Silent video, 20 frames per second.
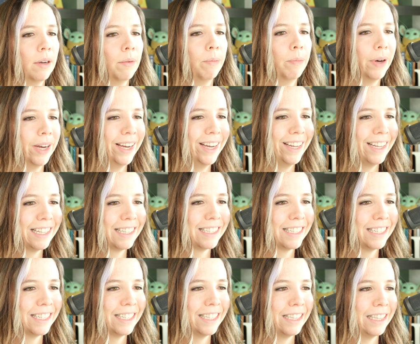
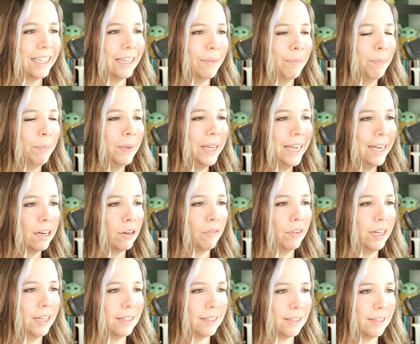But the meat of
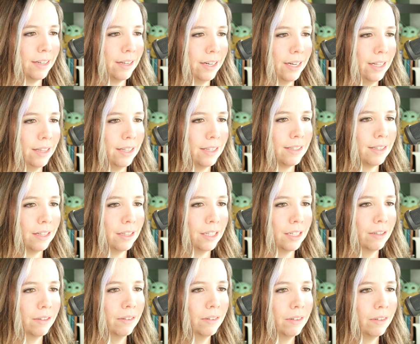it is done. And this
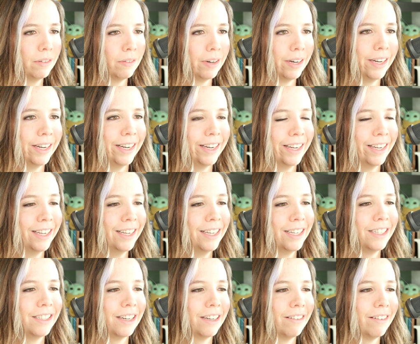alone, right?
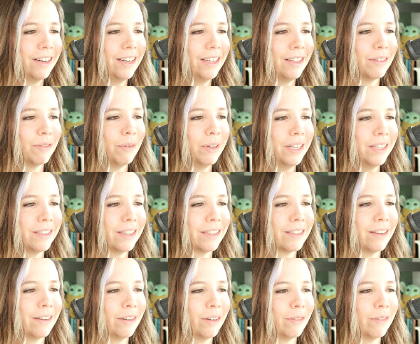Generating
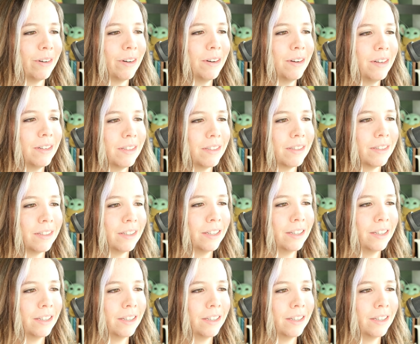2,600 words